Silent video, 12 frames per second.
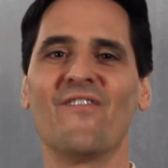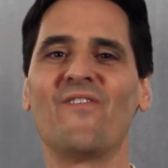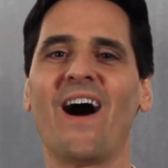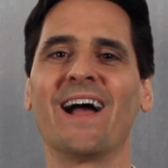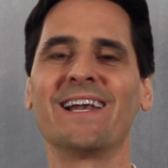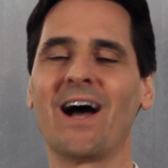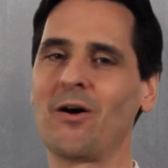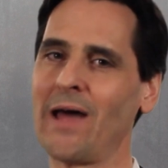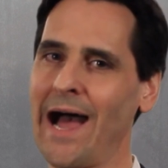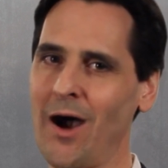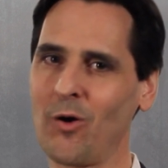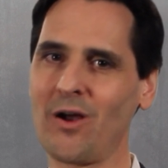Find out
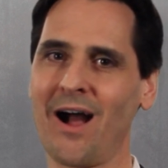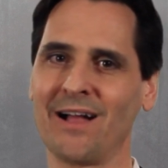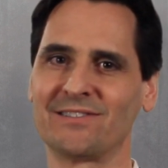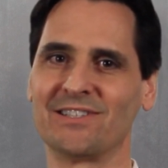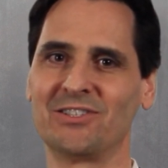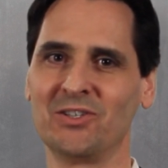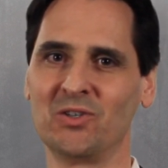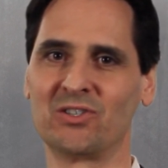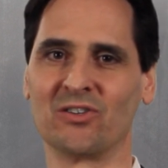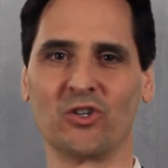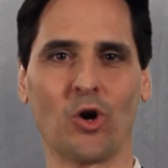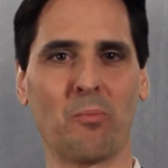how
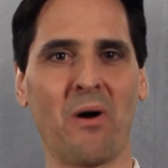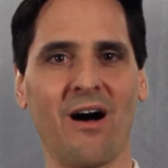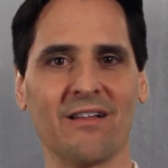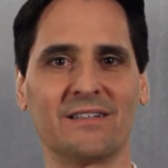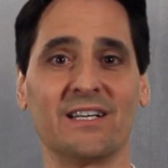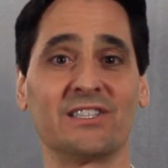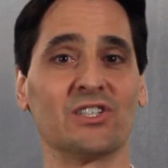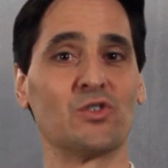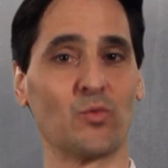constitutional your politicians